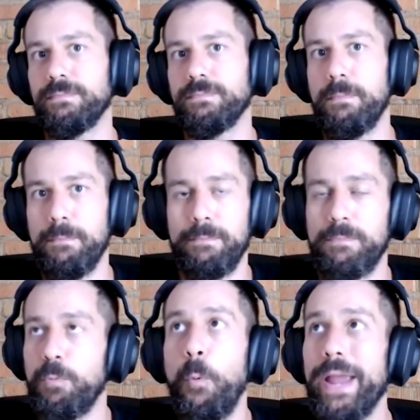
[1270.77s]

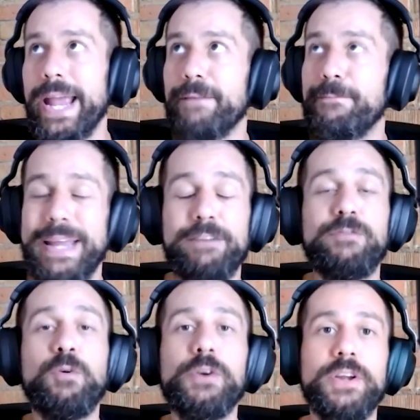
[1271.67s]
been
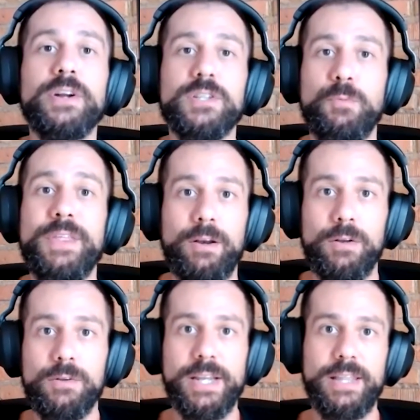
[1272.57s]
4 years
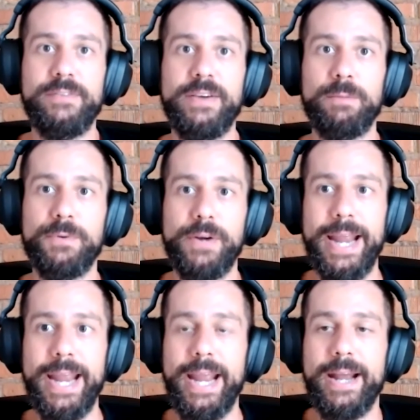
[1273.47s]
without losing a developer.
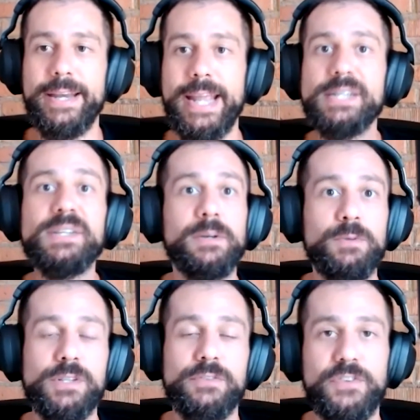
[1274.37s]
And yesterday
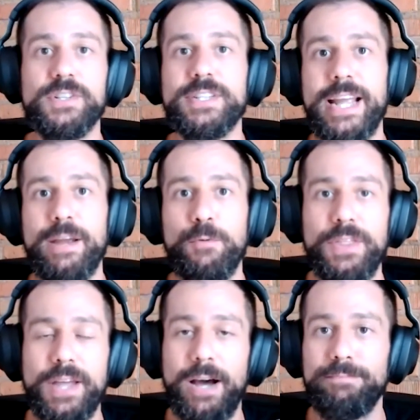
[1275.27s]
was the first day
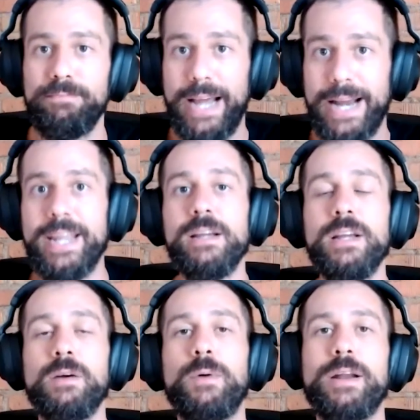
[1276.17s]
without Danny,
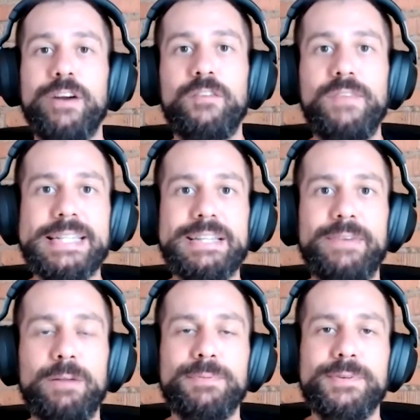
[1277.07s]
one of our best
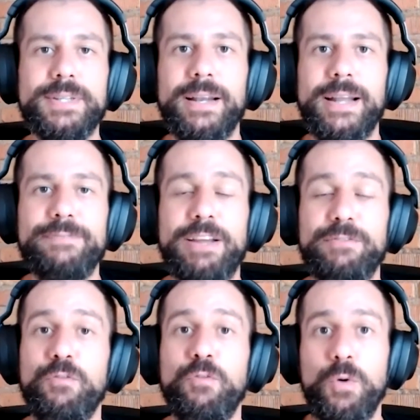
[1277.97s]
developers. He left
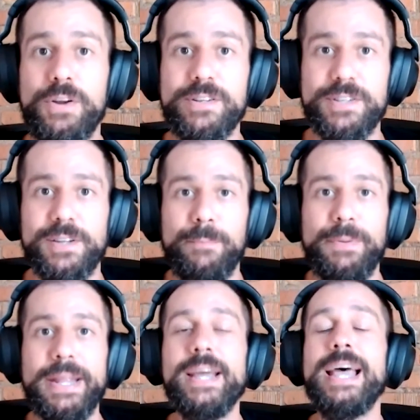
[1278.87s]
after 4 years in the
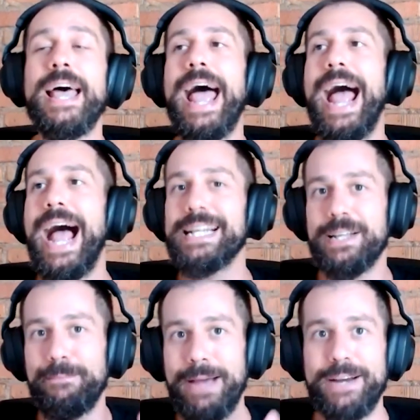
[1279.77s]
company.
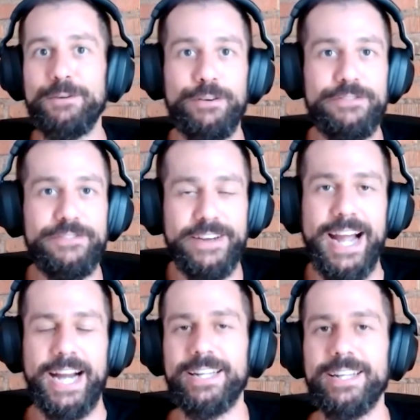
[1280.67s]
As a matter of
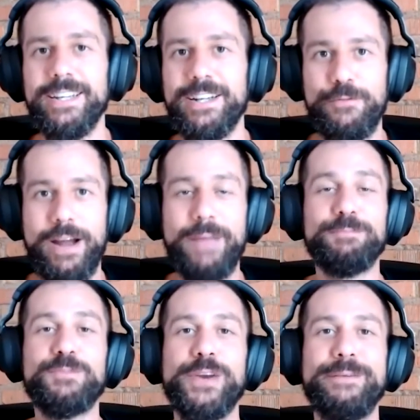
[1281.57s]
fact,
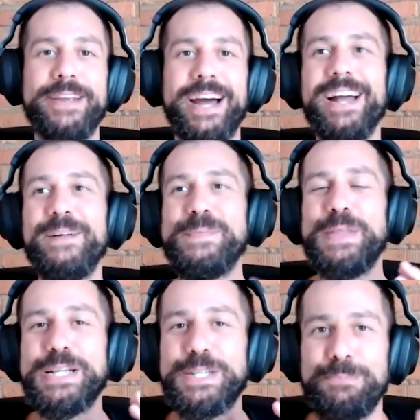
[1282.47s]
random trivia,
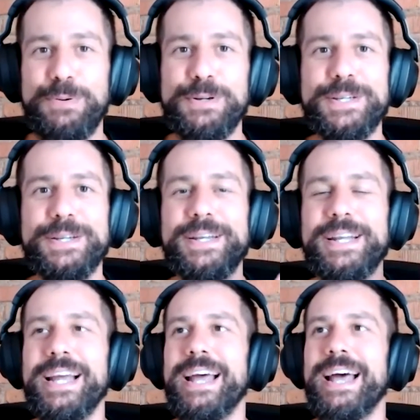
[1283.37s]
he's the
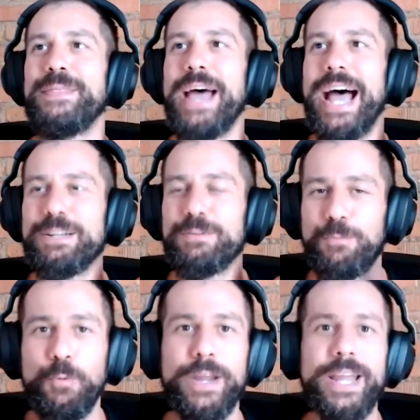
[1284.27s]
person that
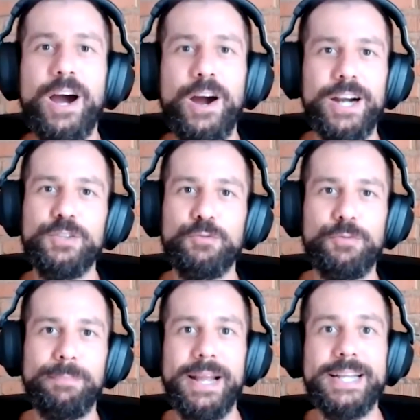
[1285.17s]
we hired to
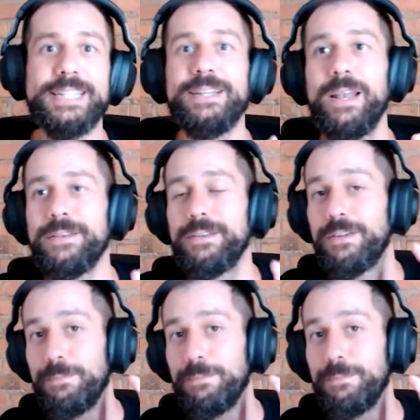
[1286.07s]
replace the